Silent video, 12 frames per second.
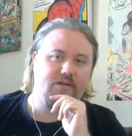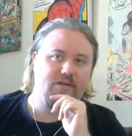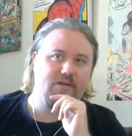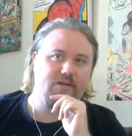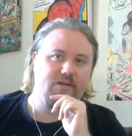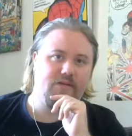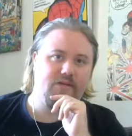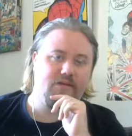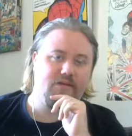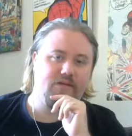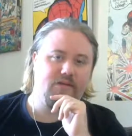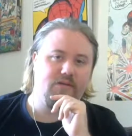
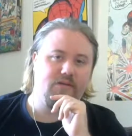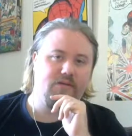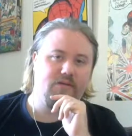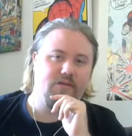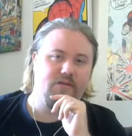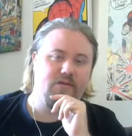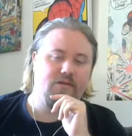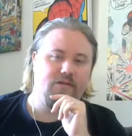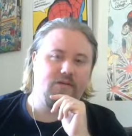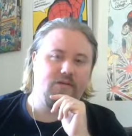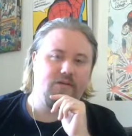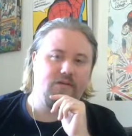
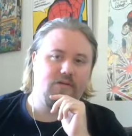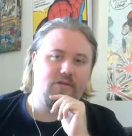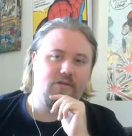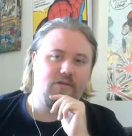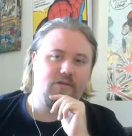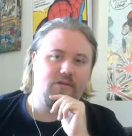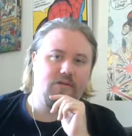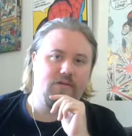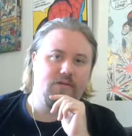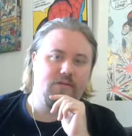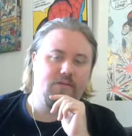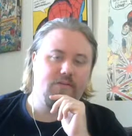
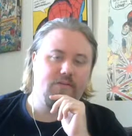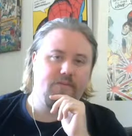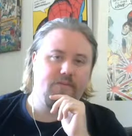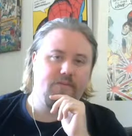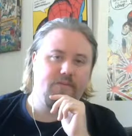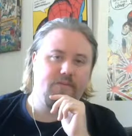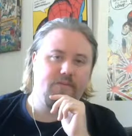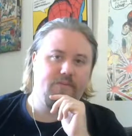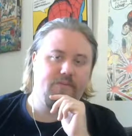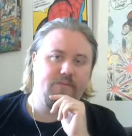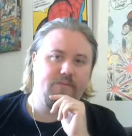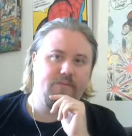
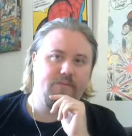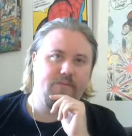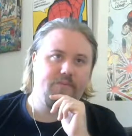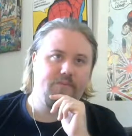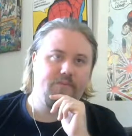(silence)